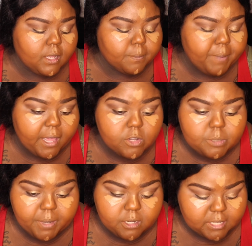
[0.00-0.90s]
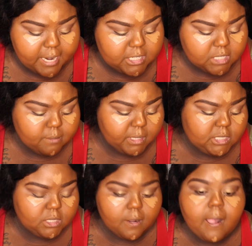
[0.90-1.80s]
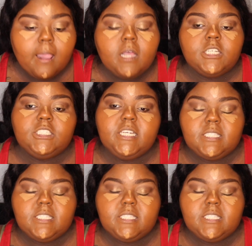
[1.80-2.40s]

panel speakers that I just mentioned, she